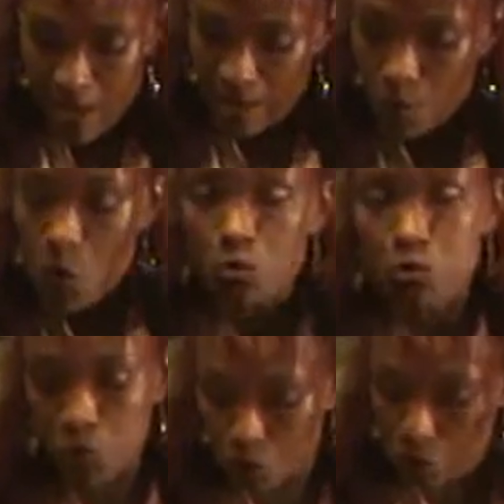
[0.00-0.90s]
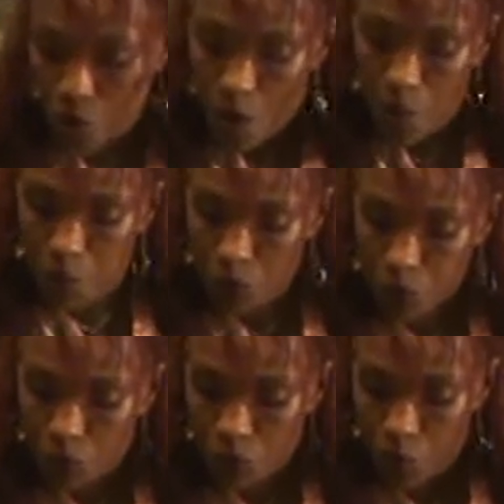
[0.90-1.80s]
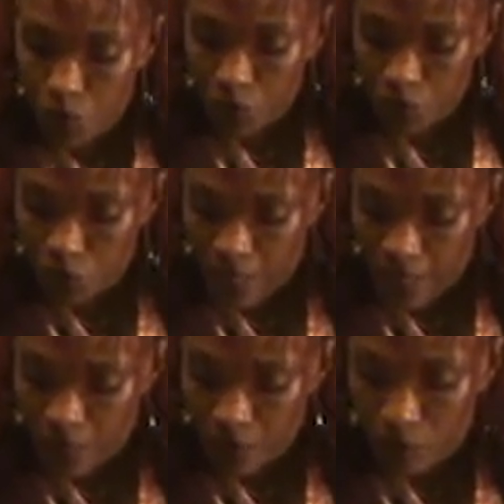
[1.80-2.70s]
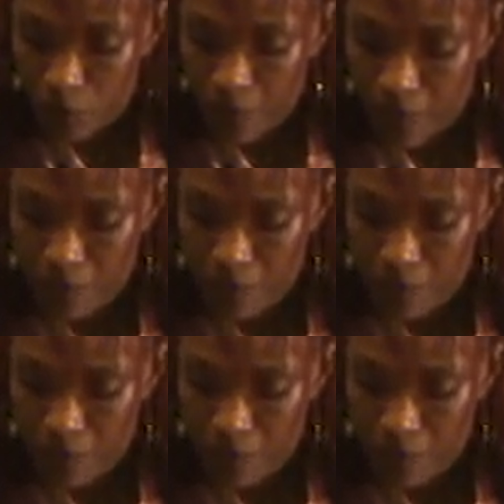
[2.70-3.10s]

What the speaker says: I'm going to push it over to the end a little bit